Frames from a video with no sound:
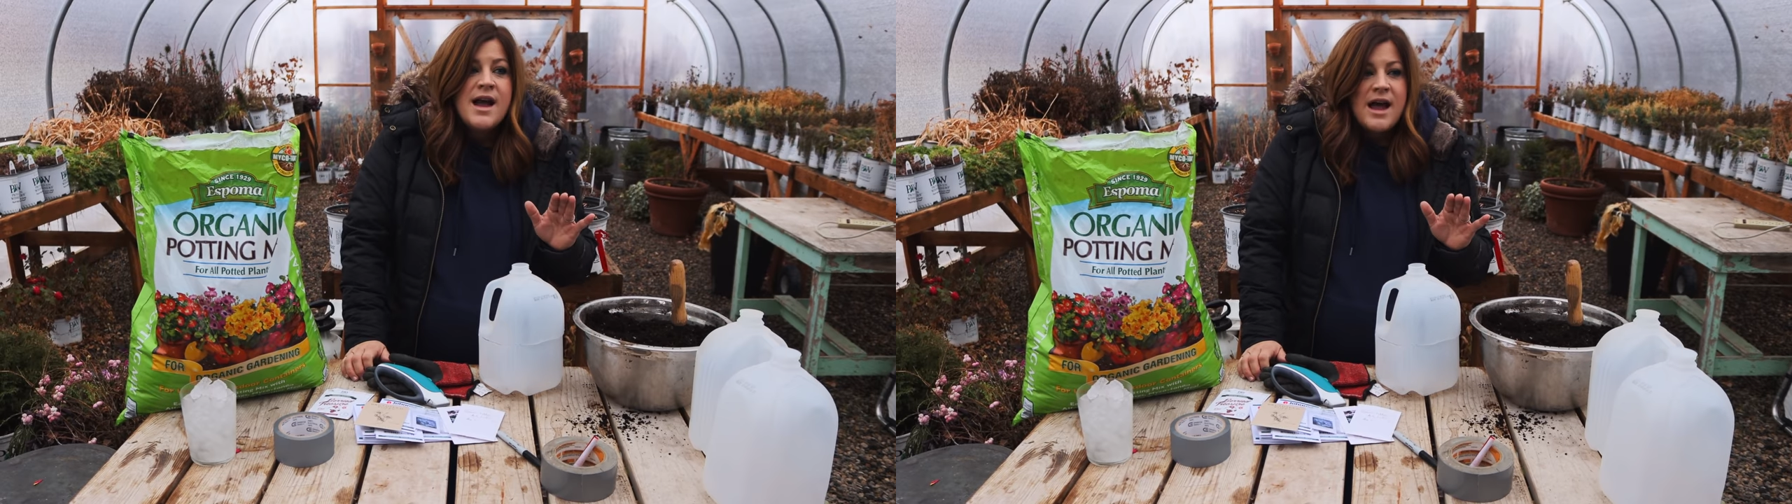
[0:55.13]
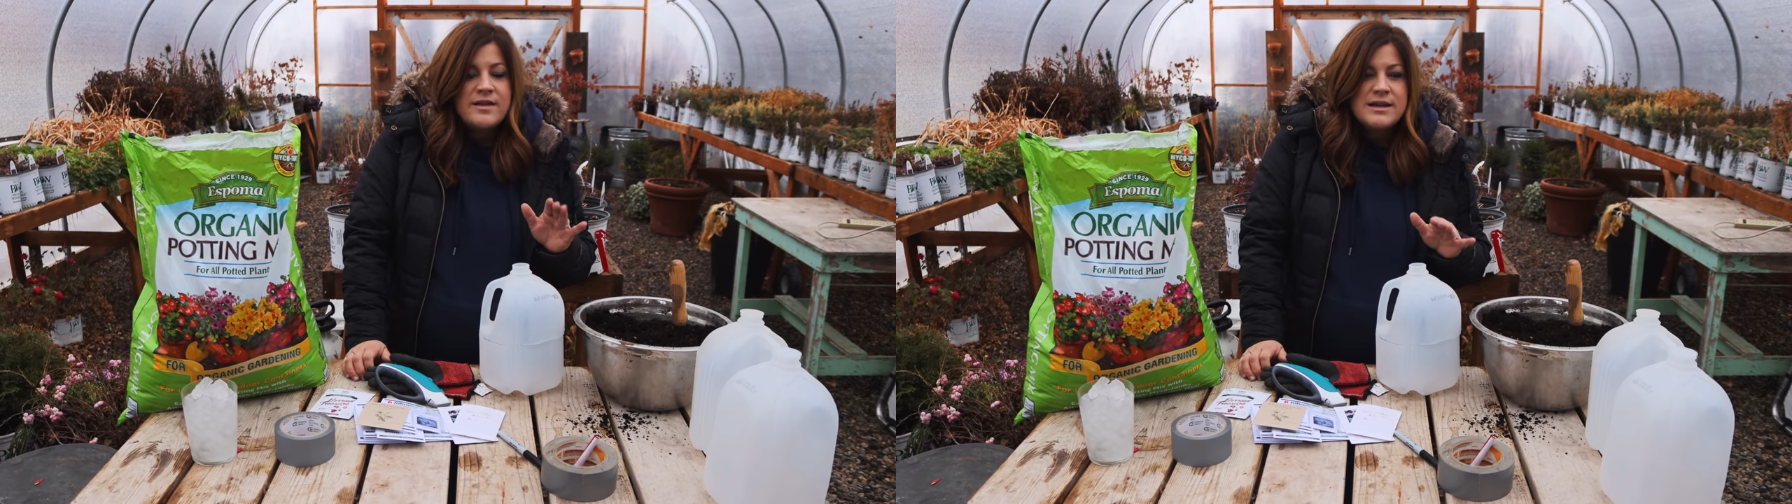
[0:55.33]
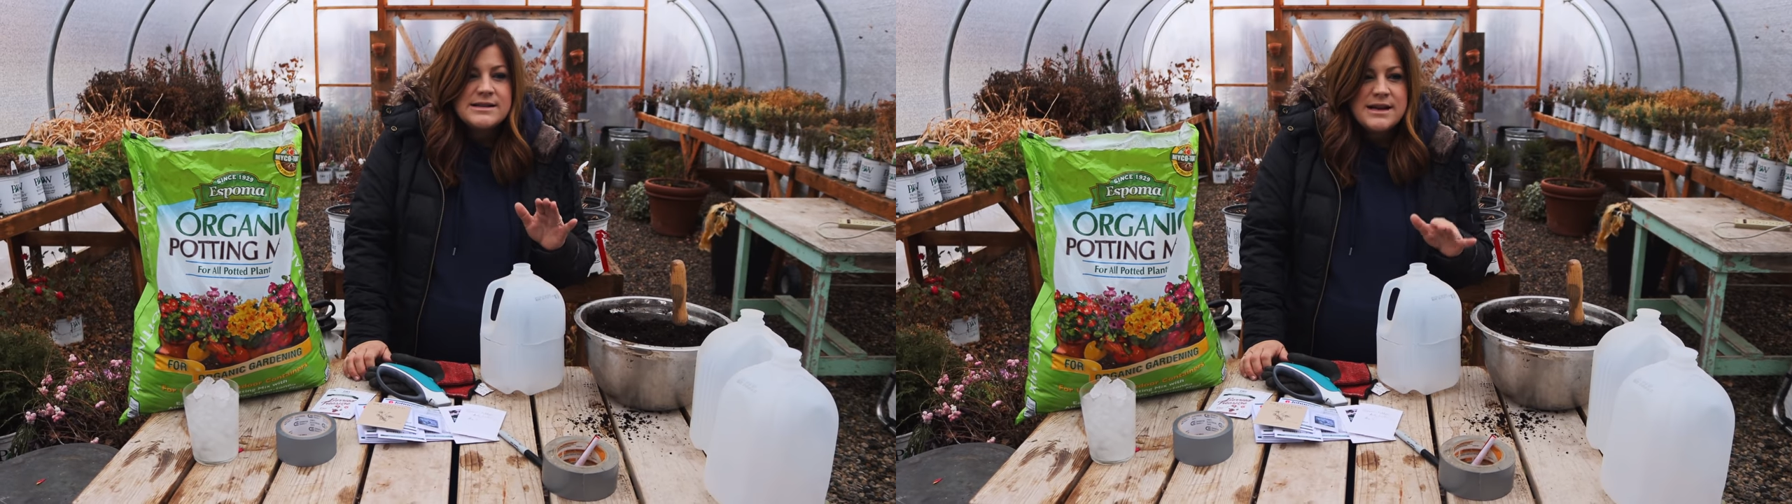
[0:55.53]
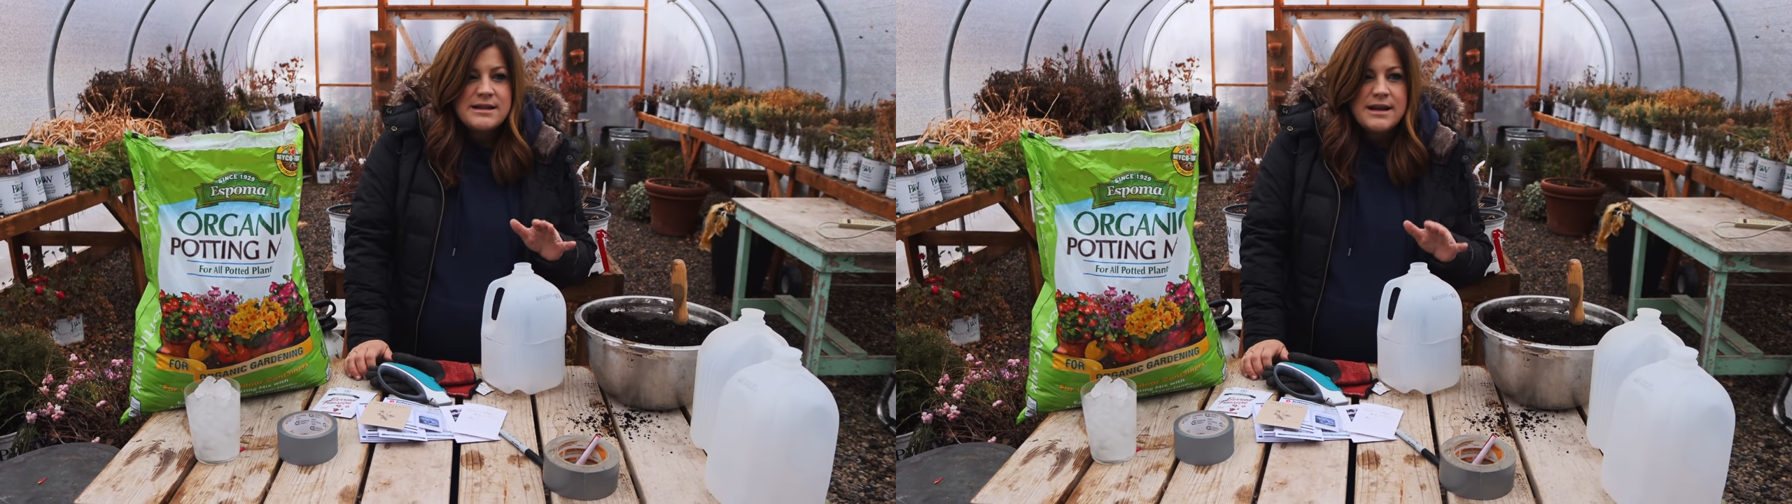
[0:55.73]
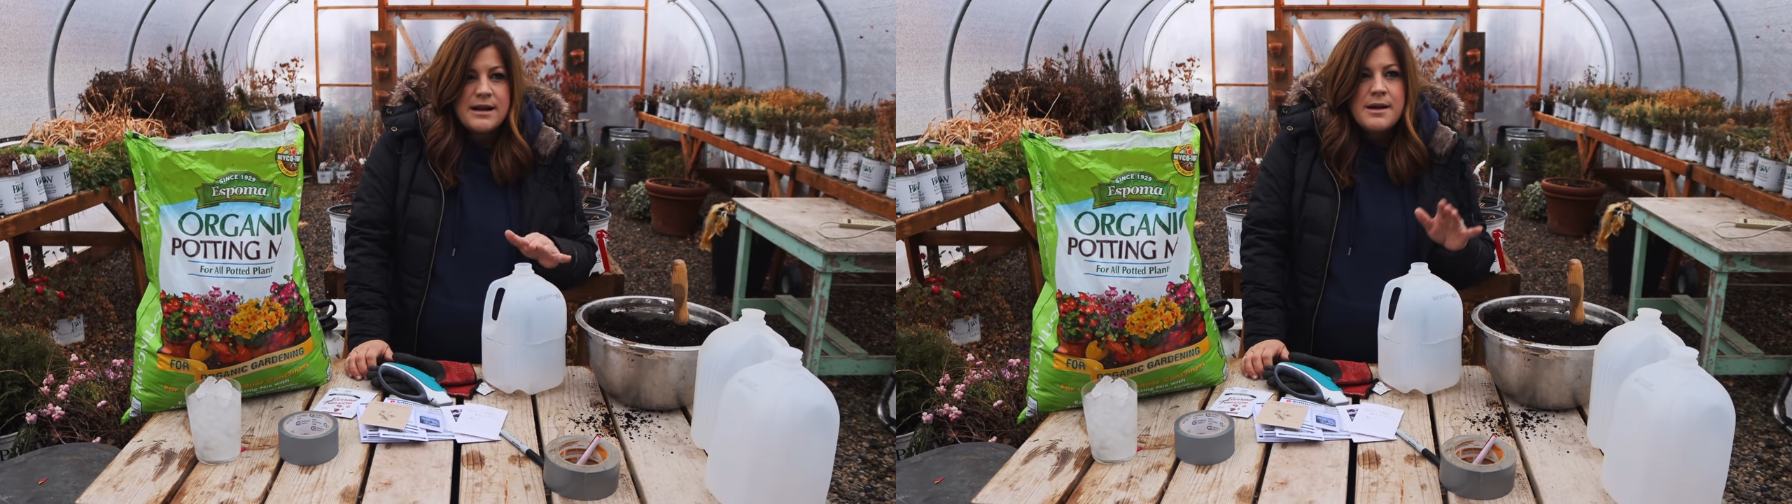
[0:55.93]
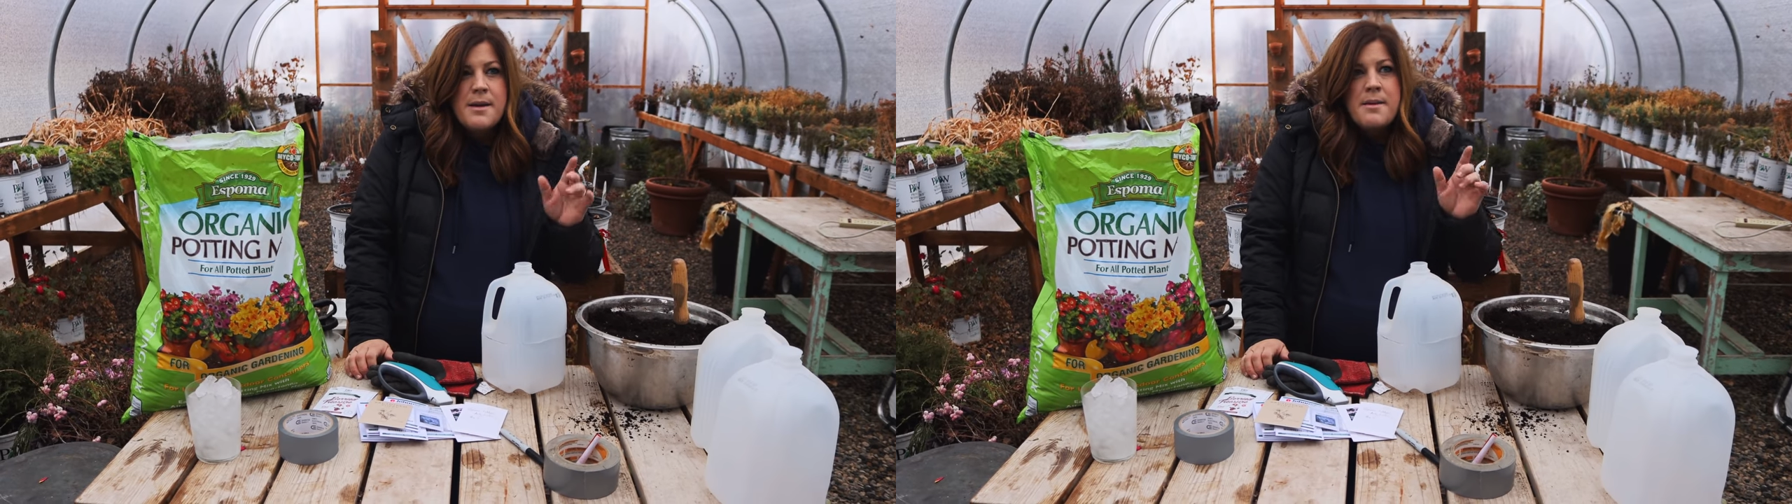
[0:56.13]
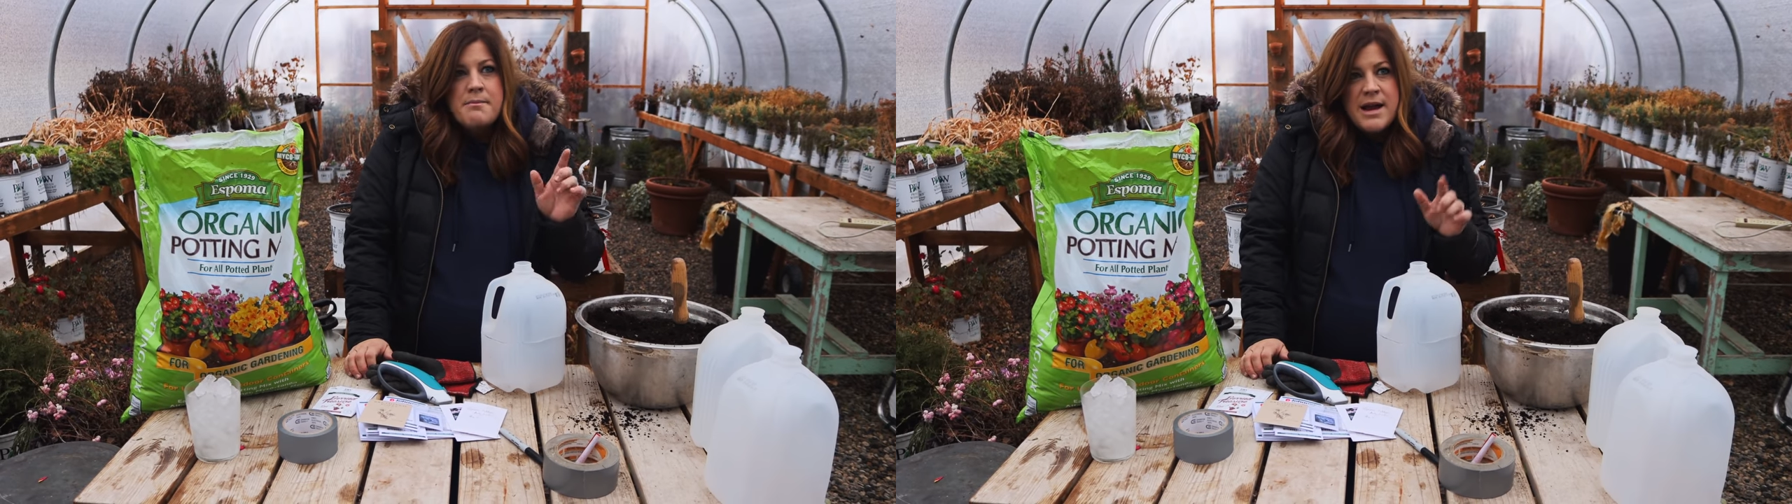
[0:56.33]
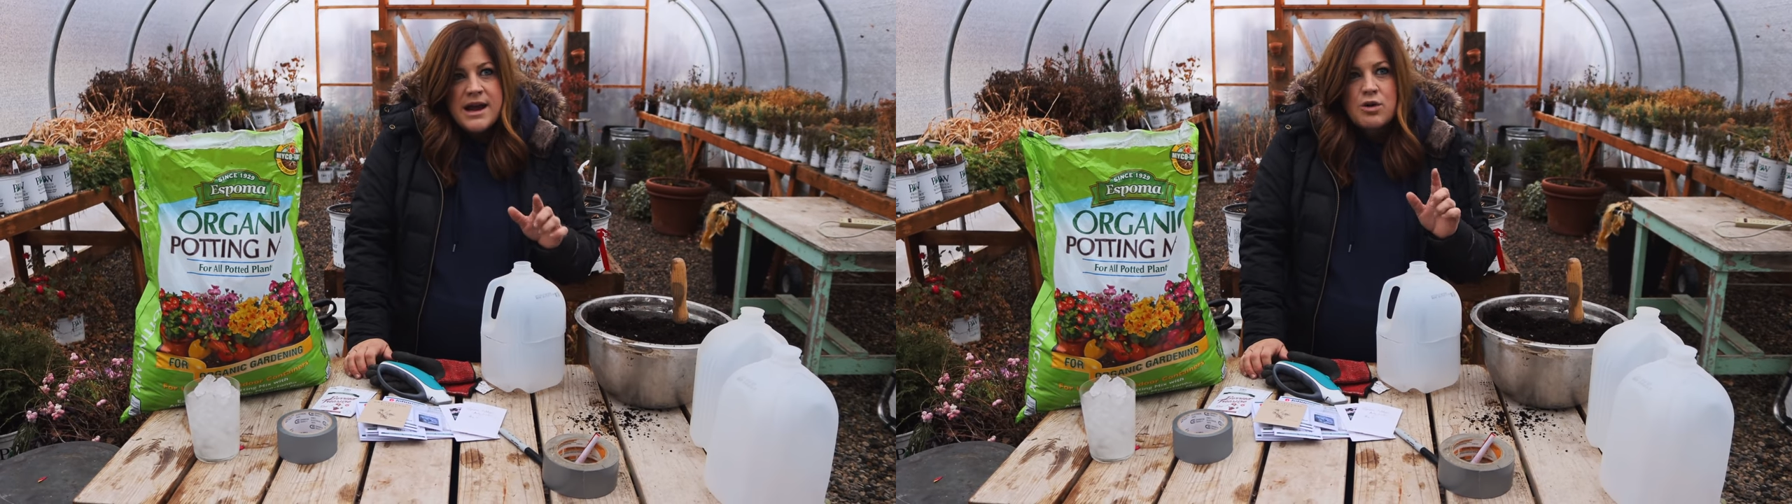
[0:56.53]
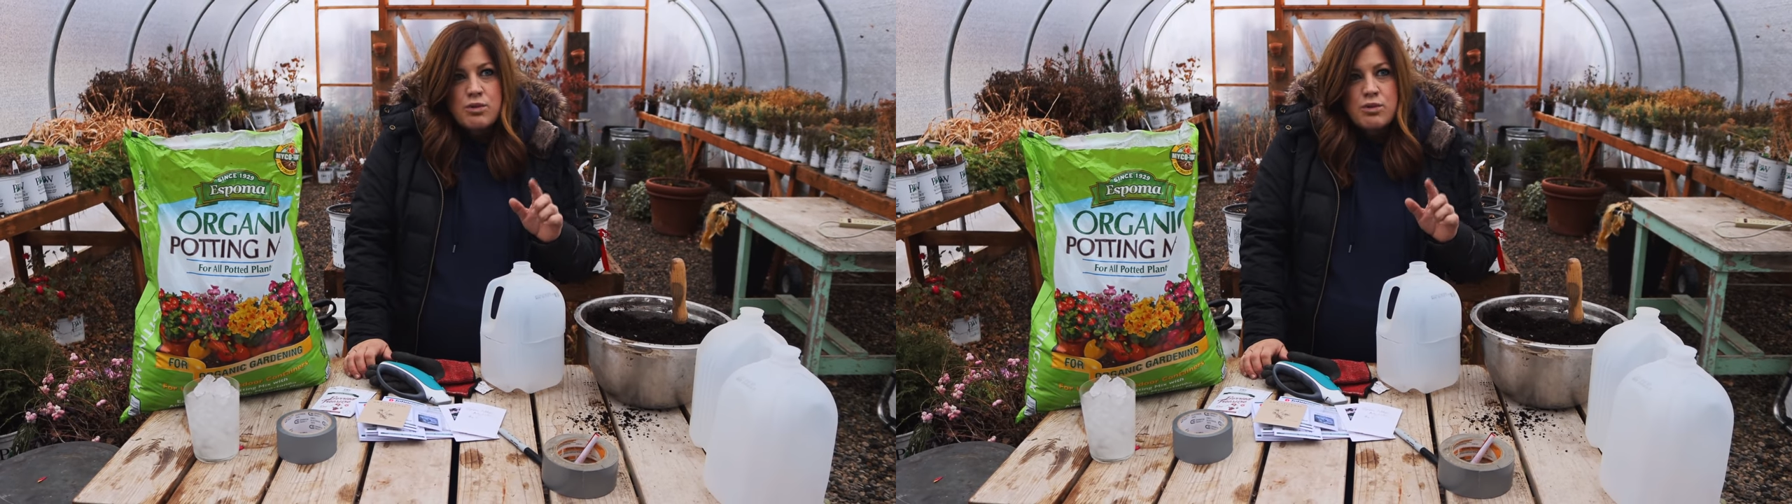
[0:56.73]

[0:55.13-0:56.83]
and the things I think make it